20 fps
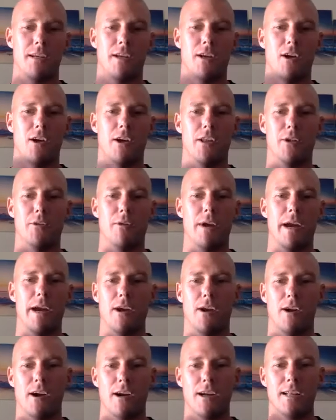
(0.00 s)
on the
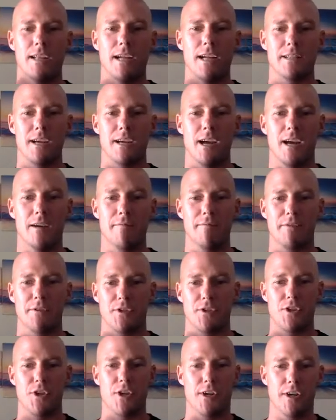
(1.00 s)
radar at that time for
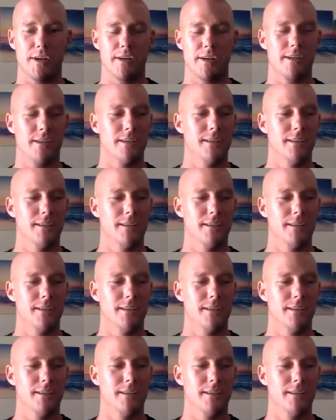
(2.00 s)
sure.